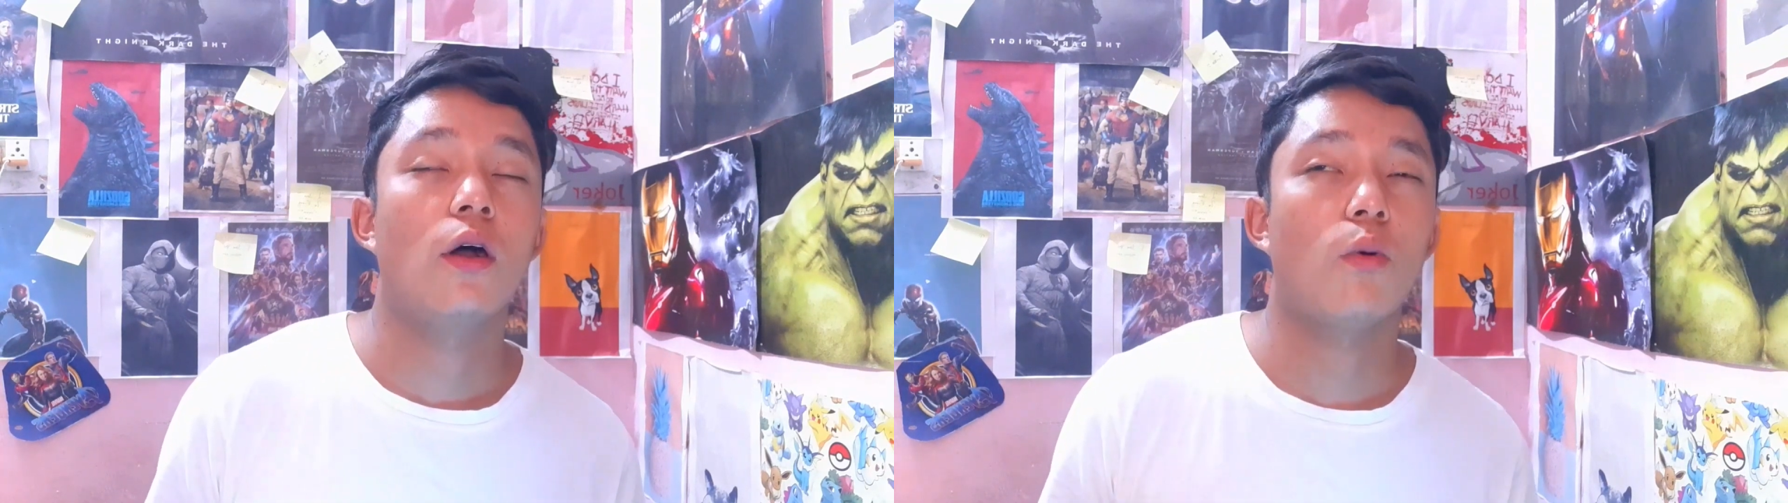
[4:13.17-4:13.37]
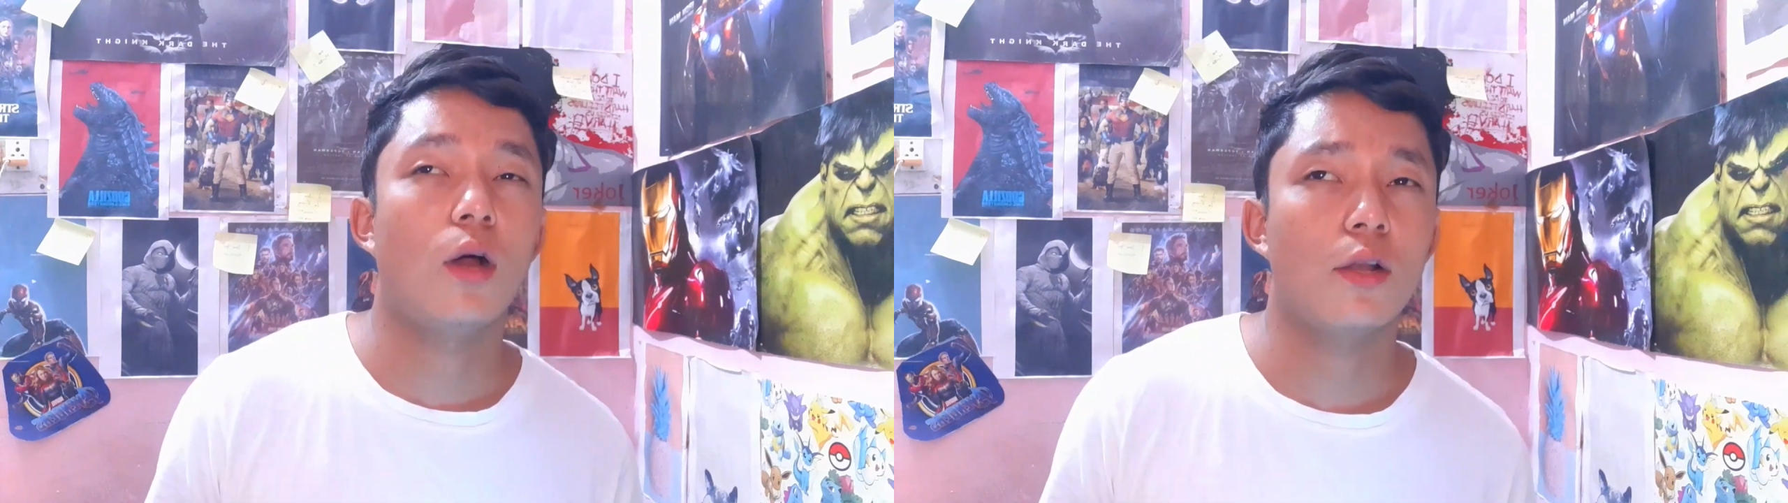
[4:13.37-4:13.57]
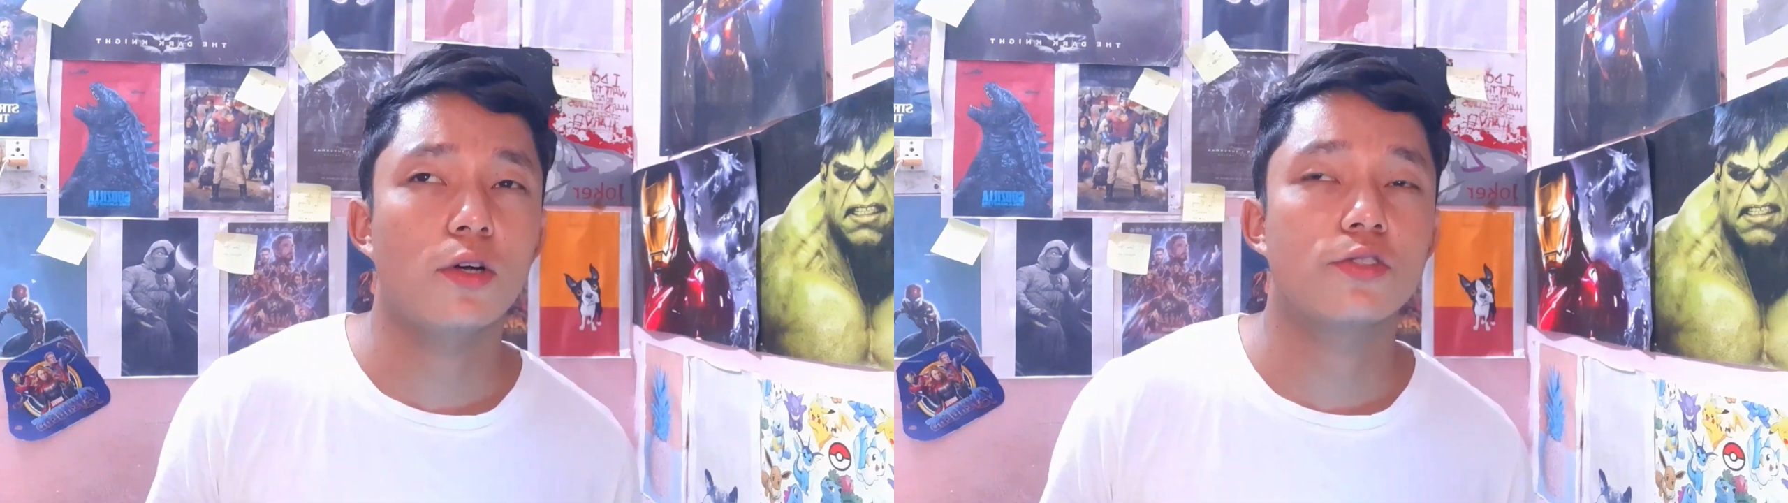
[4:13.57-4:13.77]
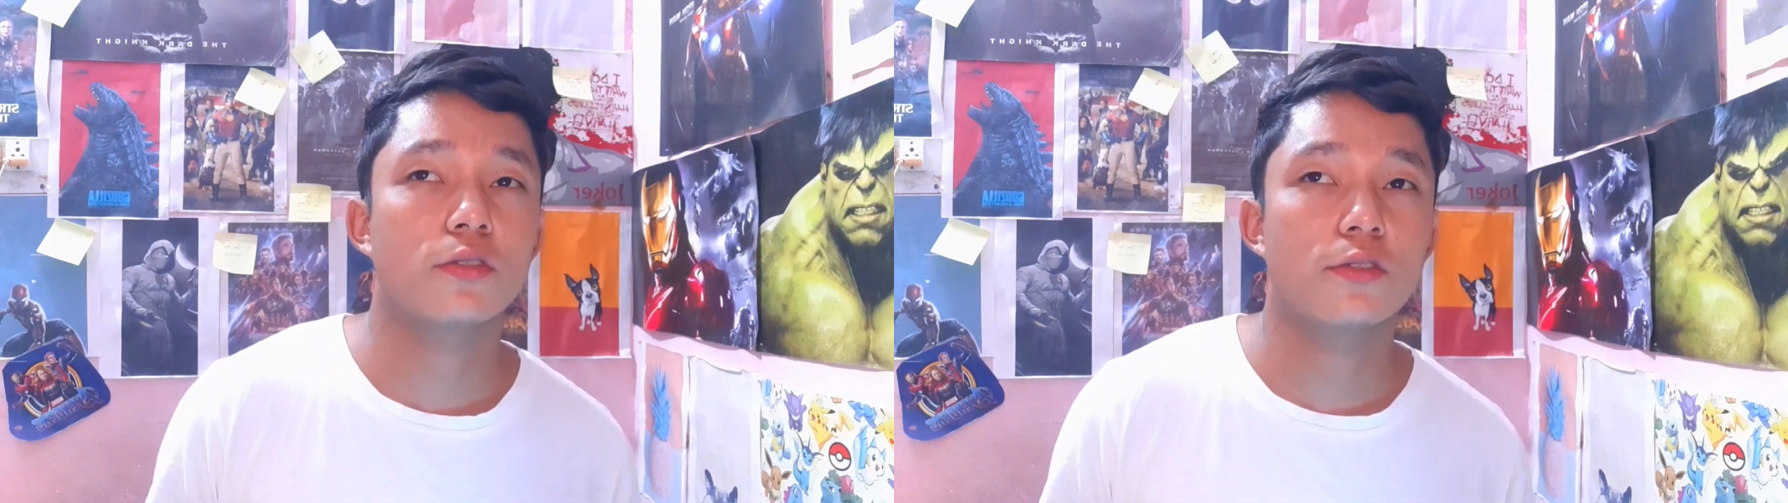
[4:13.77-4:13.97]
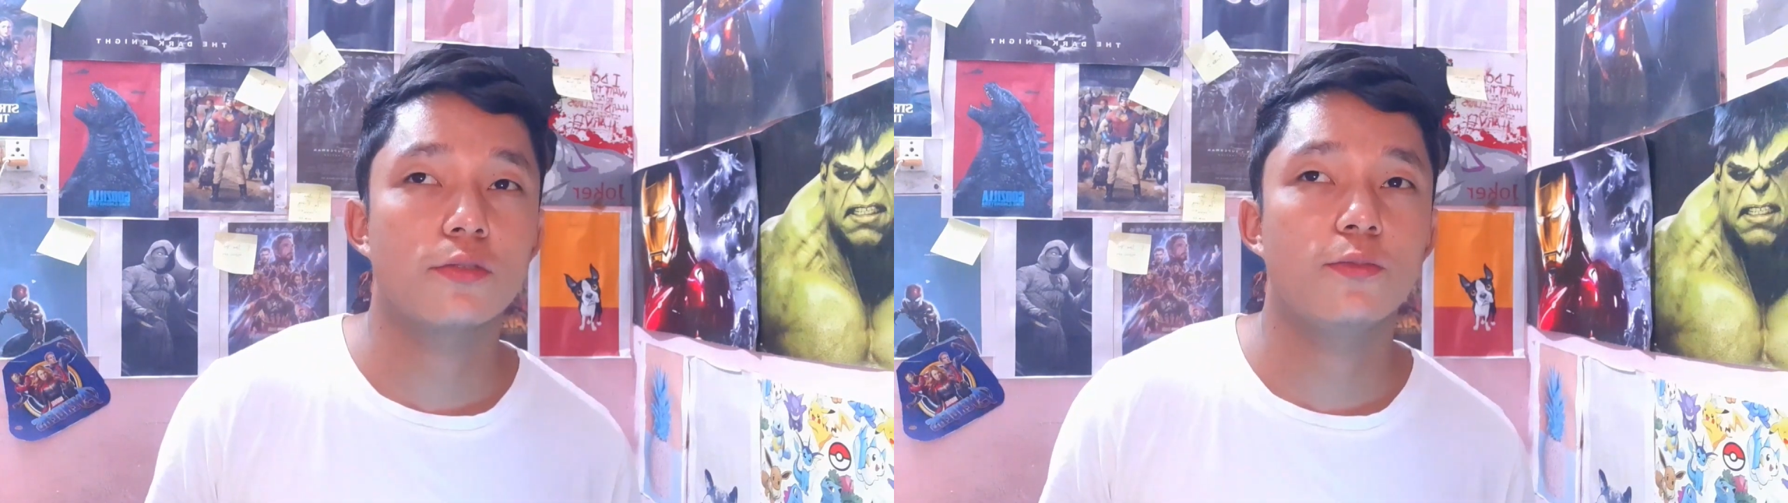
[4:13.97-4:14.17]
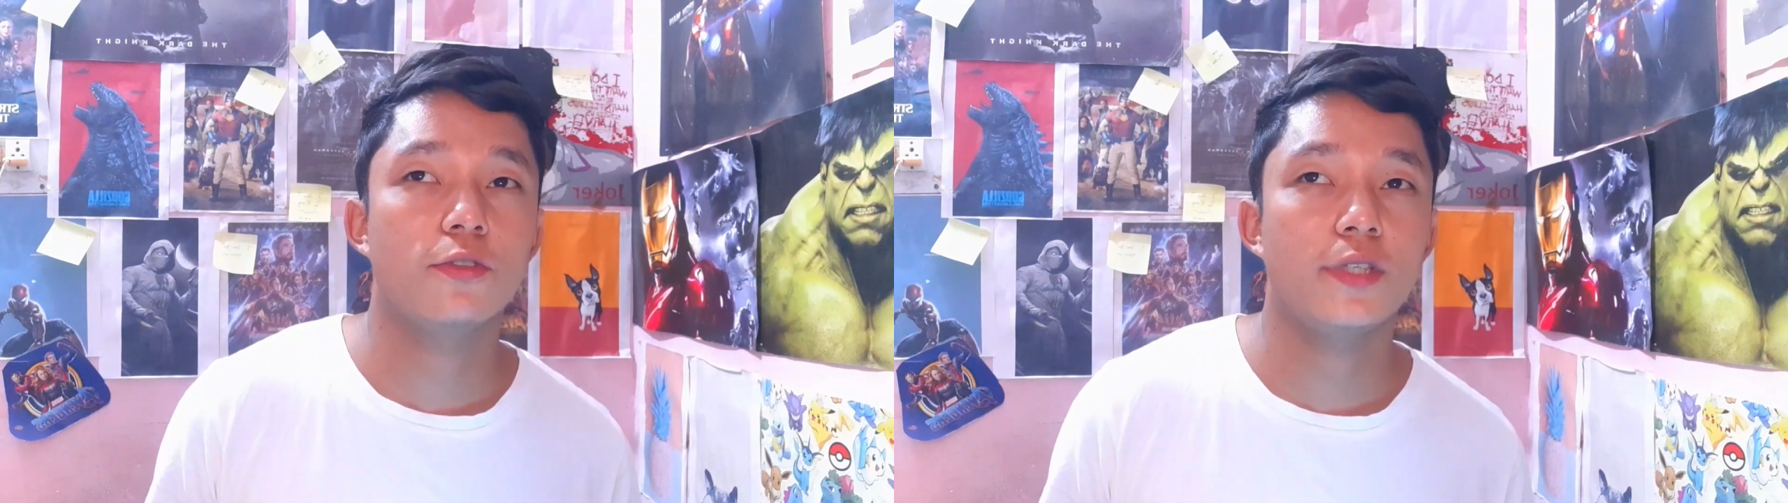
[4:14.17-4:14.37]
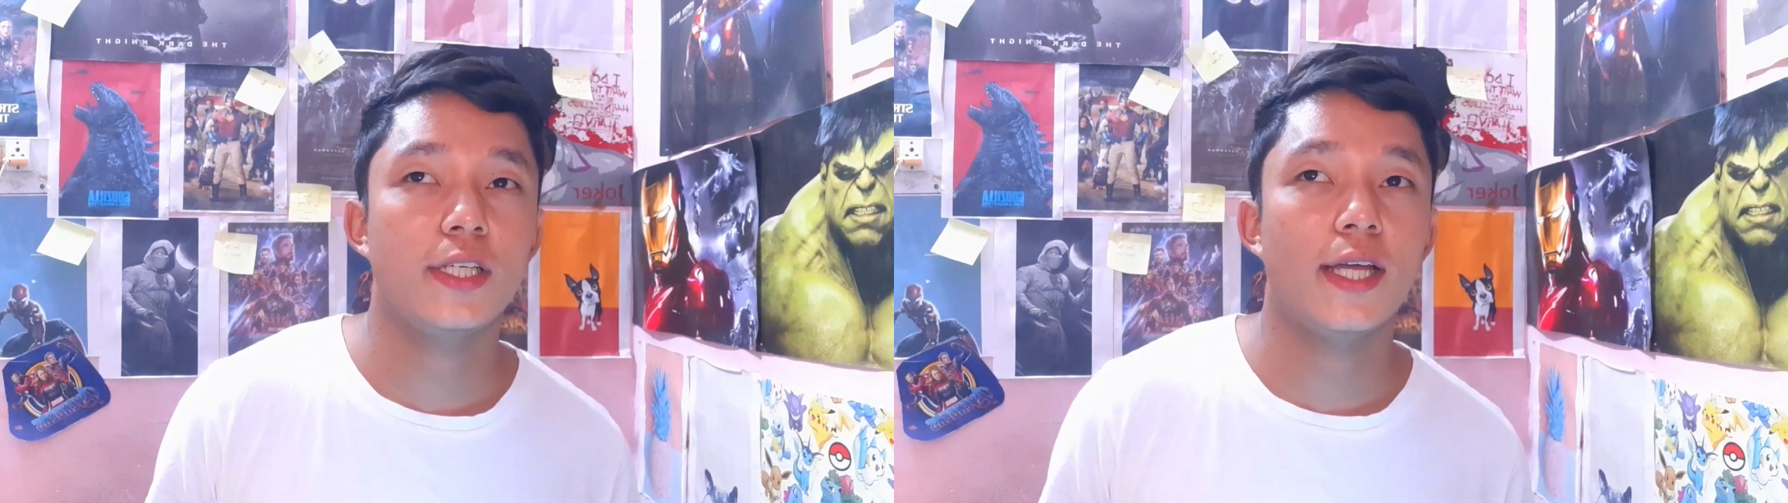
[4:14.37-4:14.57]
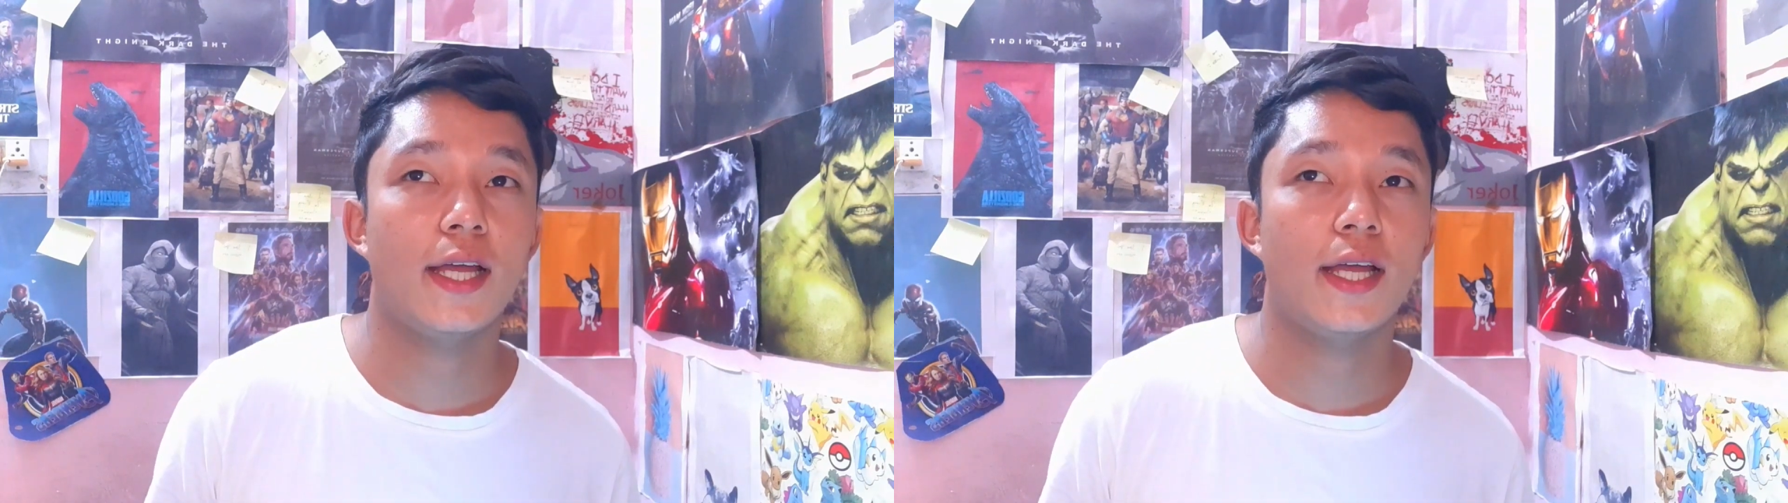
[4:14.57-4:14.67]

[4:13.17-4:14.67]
while watching this movie.